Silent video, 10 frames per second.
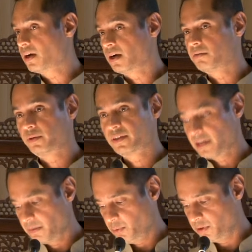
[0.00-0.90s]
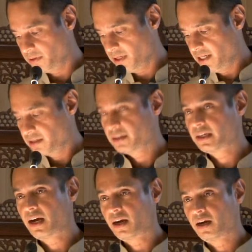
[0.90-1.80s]
Qara'a, for example,
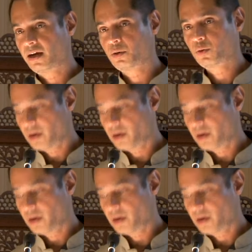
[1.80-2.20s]
qira'a,